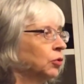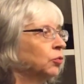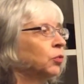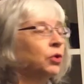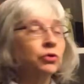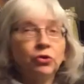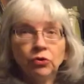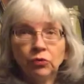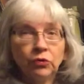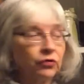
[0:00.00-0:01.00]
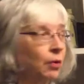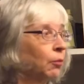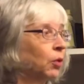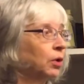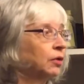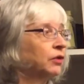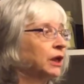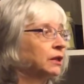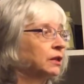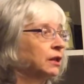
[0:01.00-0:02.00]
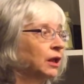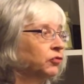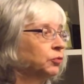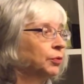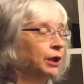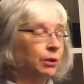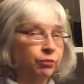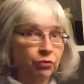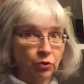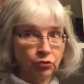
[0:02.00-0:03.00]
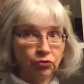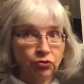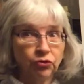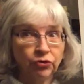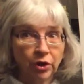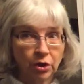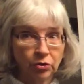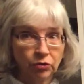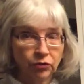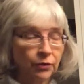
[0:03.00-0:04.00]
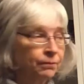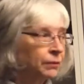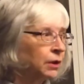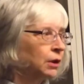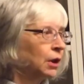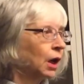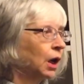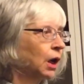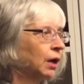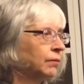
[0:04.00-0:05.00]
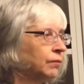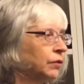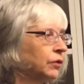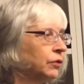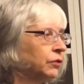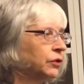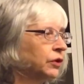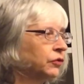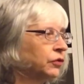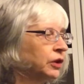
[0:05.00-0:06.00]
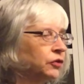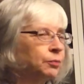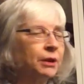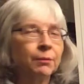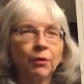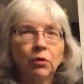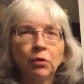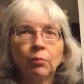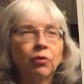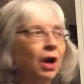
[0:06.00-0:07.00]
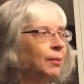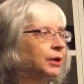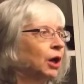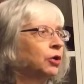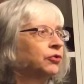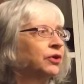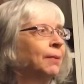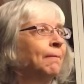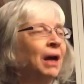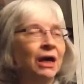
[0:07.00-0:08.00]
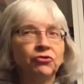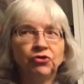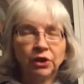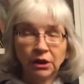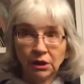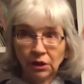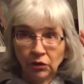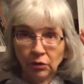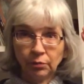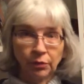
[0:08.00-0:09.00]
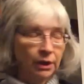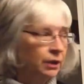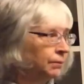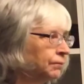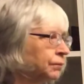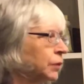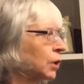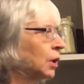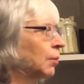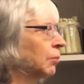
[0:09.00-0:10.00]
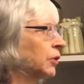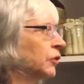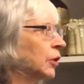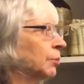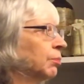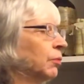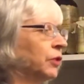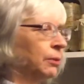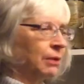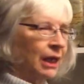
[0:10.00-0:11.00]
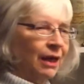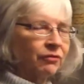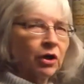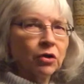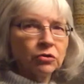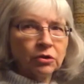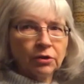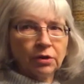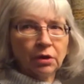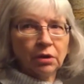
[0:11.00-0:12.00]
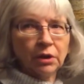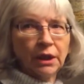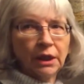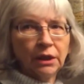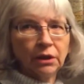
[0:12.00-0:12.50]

will use more of a left brain approach to art. Um, this, these people probably aren't imagining it in their brain, but they're, they may have a, a